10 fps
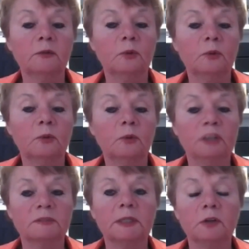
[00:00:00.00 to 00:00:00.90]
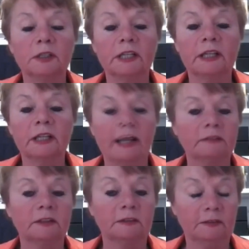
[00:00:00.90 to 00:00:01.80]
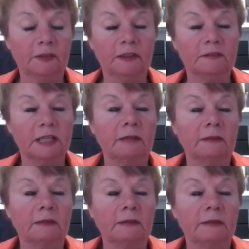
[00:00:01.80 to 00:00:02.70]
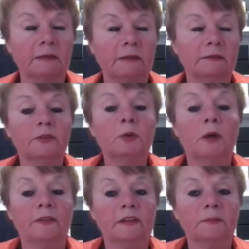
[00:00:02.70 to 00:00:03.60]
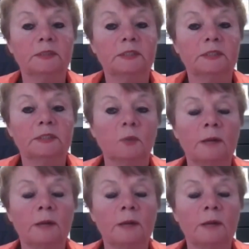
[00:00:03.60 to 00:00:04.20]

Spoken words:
We won't just be looking at the things that I've gone through on this particular